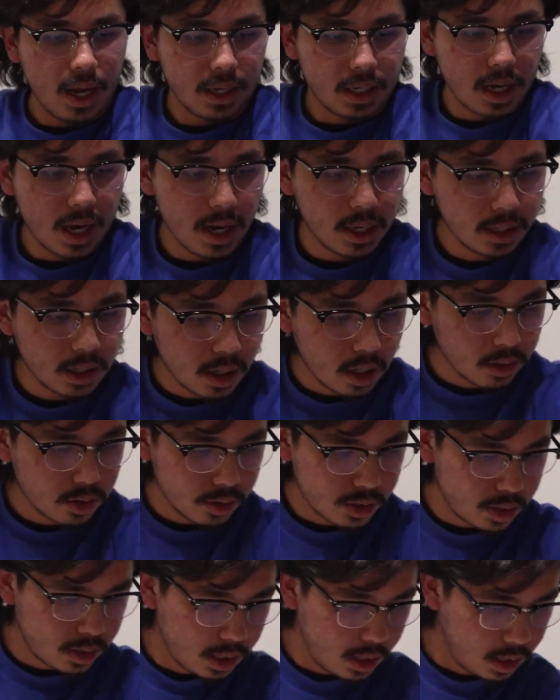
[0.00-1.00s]
I kind of
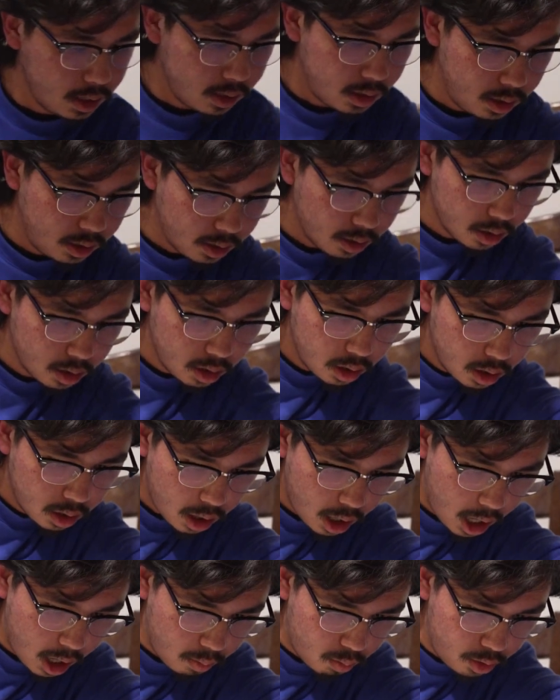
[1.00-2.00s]
understand here.
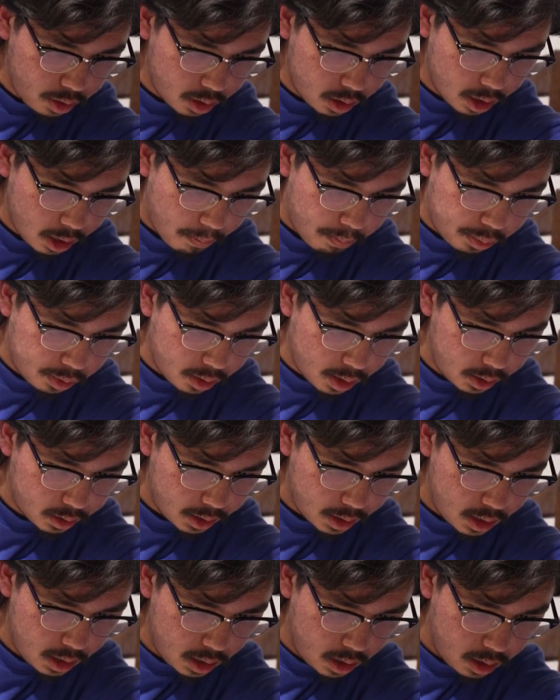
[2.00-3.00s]
We are gonna
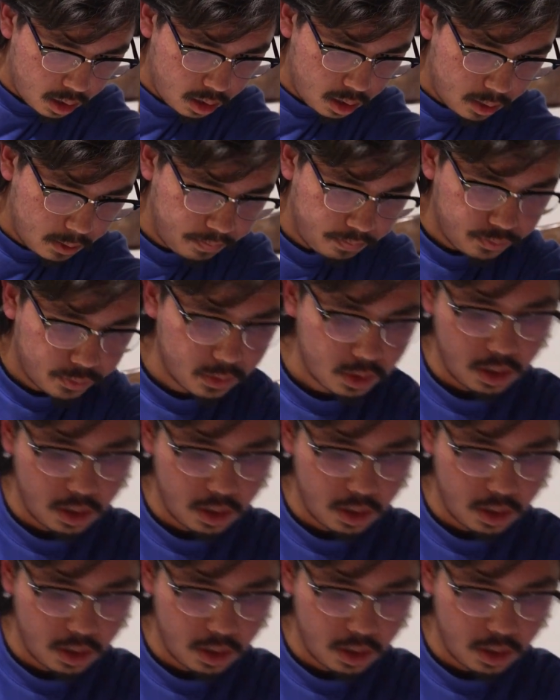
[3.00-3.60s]
plug in